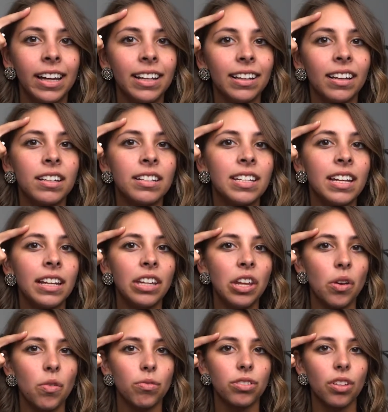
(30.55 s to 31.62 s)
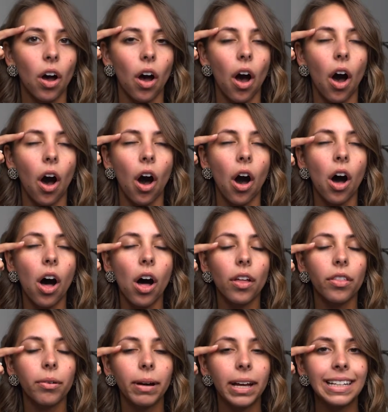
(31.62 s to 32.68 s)
It continues
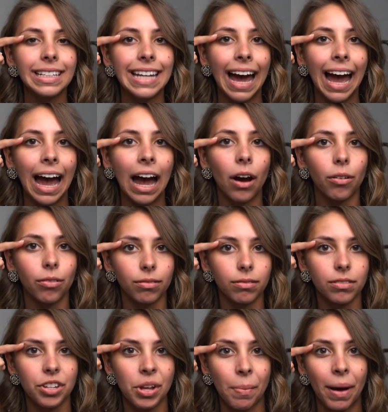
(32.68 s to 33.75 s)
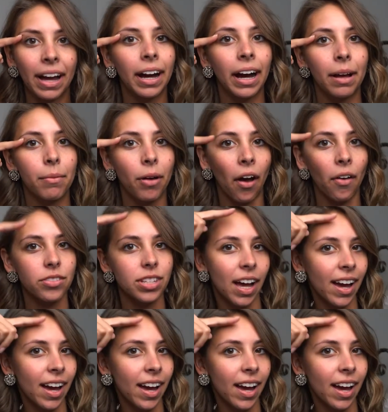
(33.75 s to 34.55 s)
all the way down to my eyebrows.